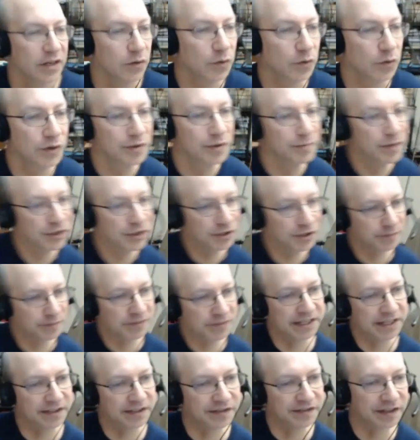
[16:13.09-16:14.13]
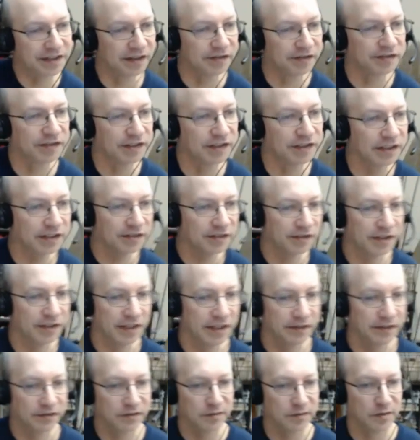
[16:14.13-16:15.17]
with bishop takes F6. It
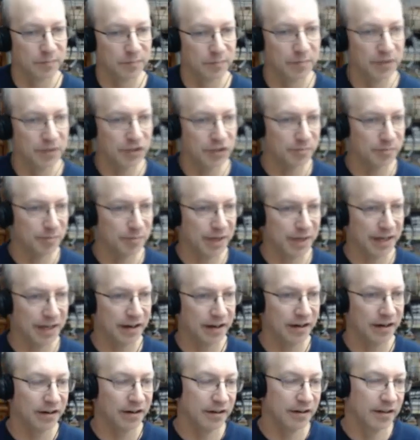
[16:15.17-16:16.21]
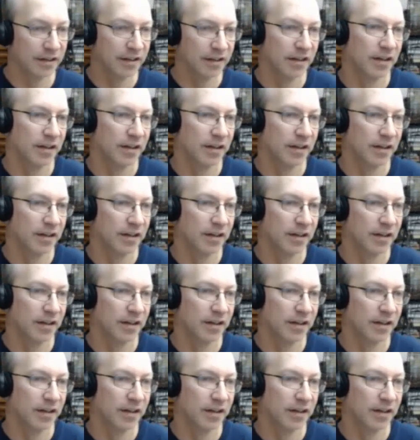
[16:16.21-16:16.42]
gives us the bishop pair.